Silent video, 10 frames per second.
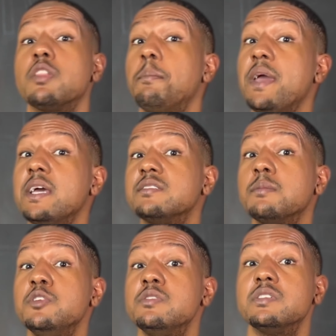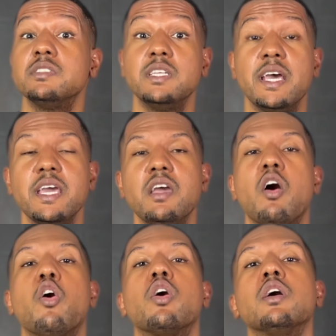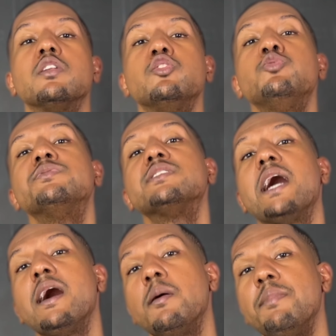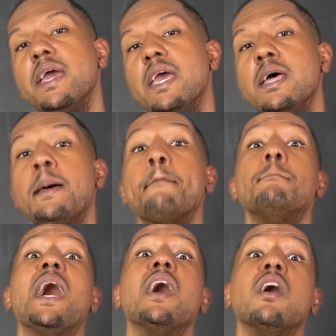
the bands I'm using today are a loop style band by